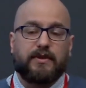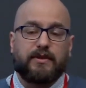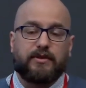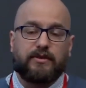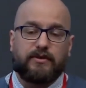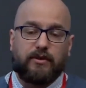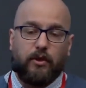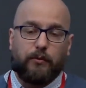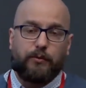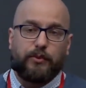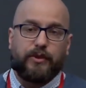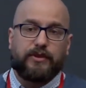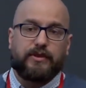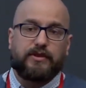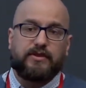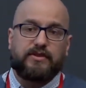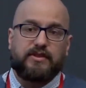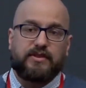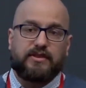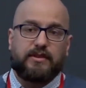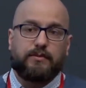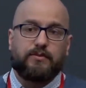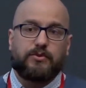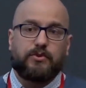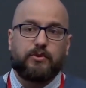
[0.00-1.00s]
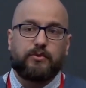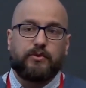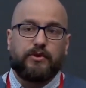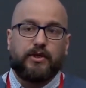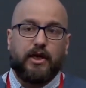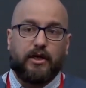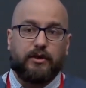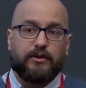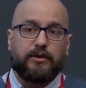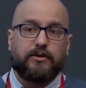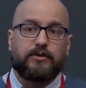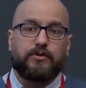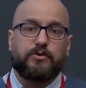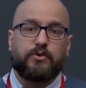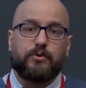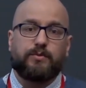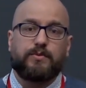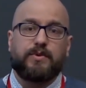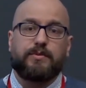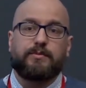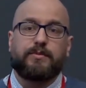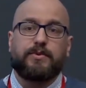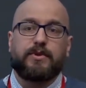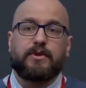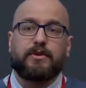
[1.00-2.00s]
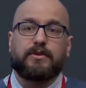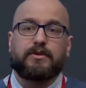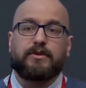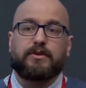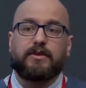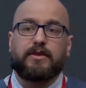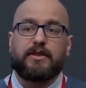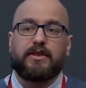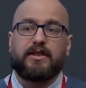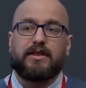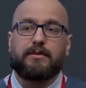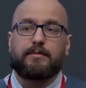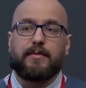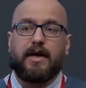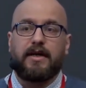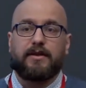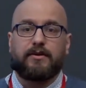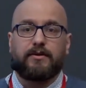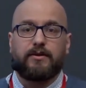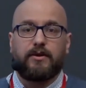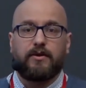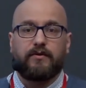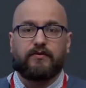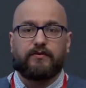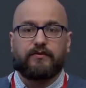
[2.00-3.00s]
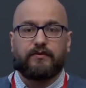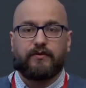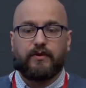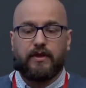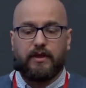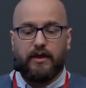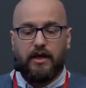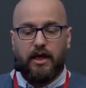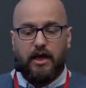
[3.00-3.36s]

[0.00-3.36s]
and operating system kernel should be built in a manner of